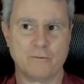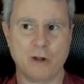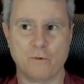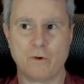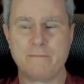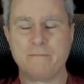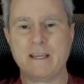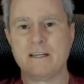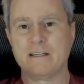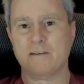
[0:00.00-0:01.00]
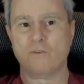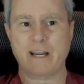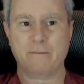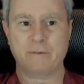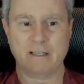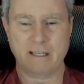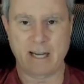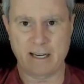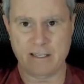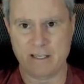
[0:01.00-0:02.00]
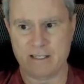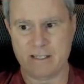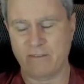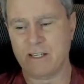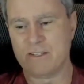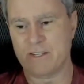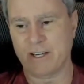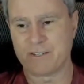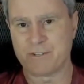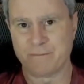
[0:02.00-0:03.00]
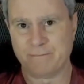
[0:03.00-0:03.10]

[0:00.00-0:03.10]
a repeat of what happened in 1876.